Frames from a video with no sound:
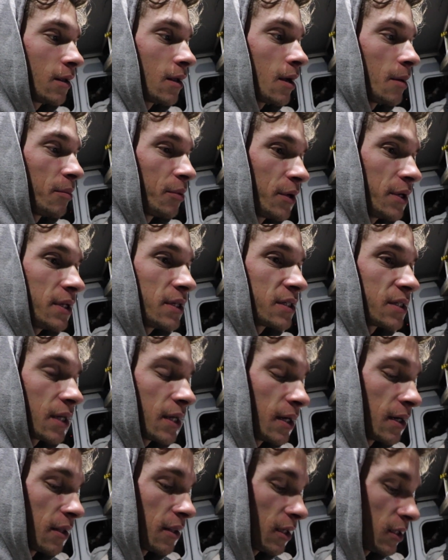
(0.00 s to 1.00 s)
I'm pretty
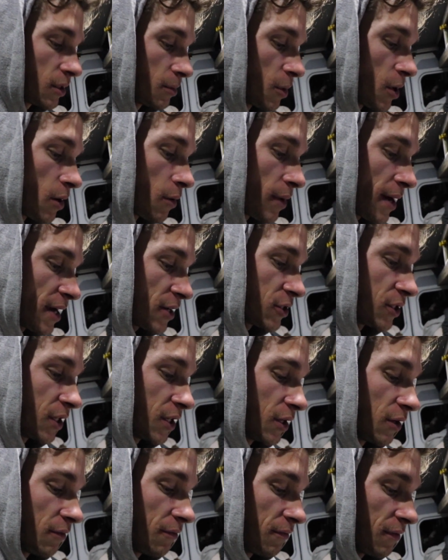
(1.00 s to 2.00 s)
excited. I think tomorrow we're actually
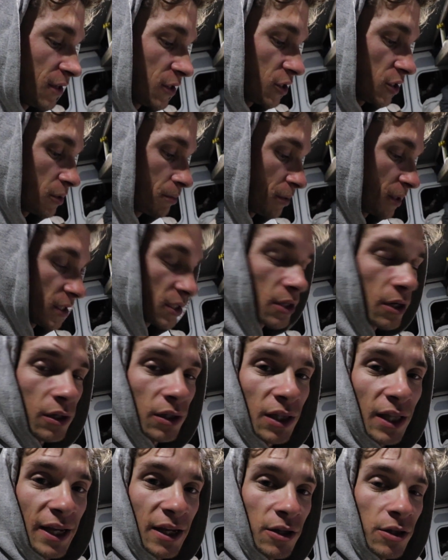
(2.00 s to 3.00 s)
gonna go fish this place
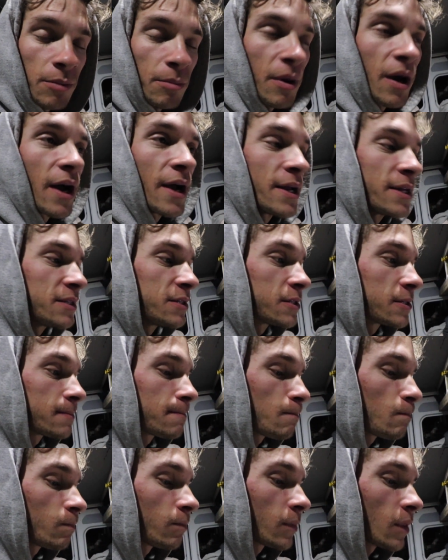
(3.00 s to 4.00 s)
called Lake of the Pines.
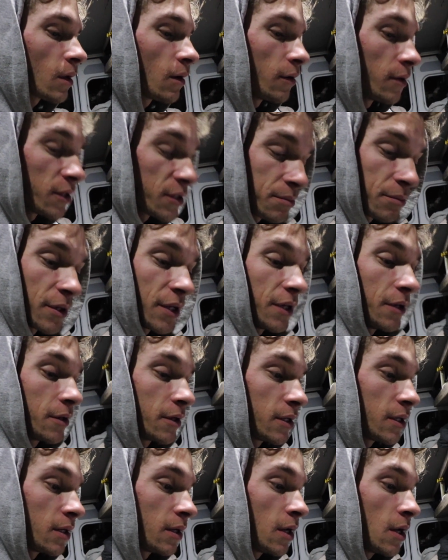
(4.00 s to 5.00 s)
I've heard it's pretty
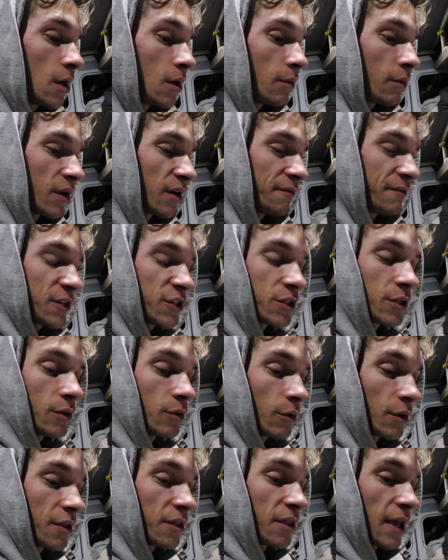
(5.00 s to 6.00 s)
good. We're gonna fish the
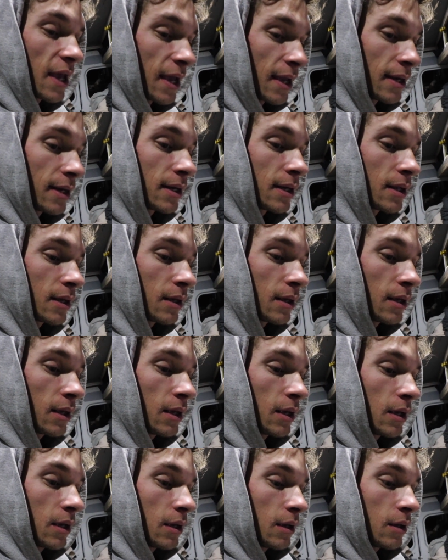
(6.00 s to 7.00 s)
north end,
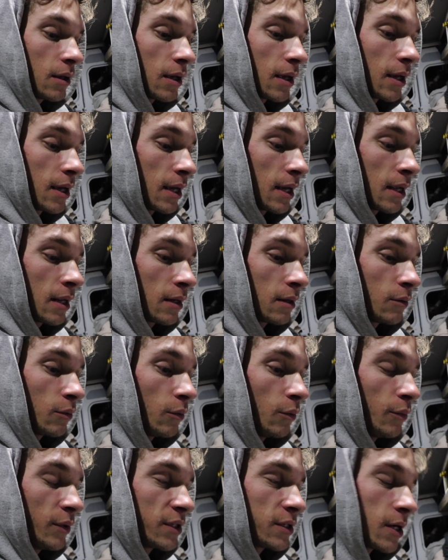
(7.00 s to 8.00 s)
and
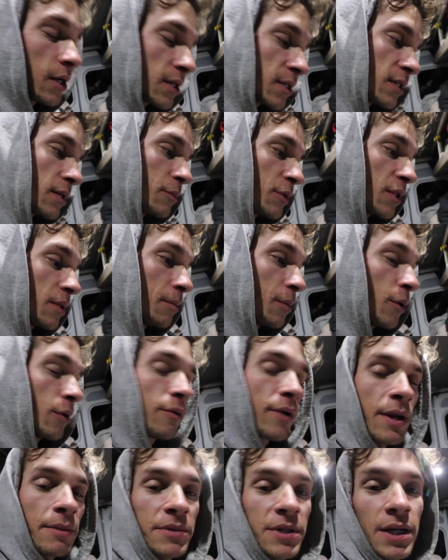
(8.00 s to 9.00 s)
we talked to someone at the boat
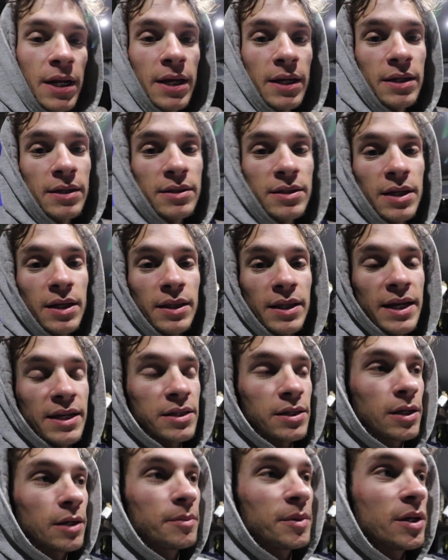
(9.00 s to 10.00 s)
ramp today. He said
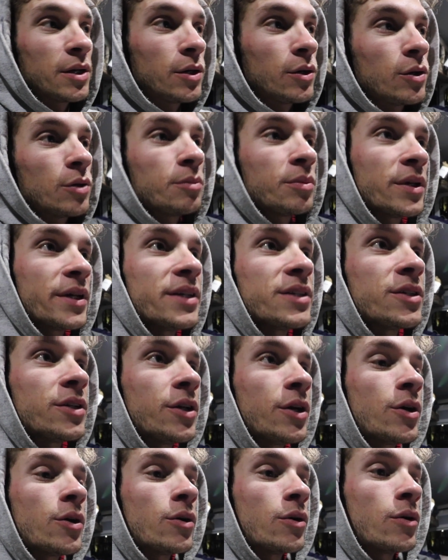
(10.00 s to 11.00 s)
that's gonna be a good place to
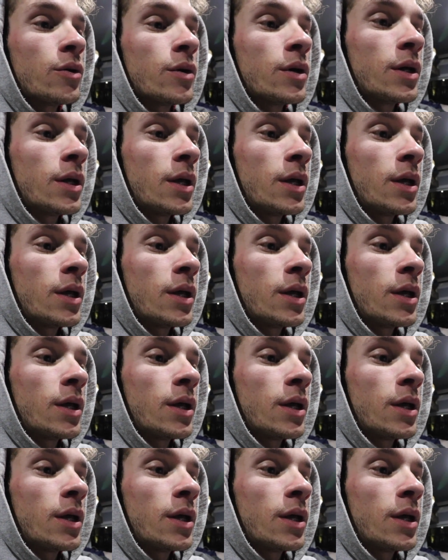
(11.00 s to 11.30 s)
go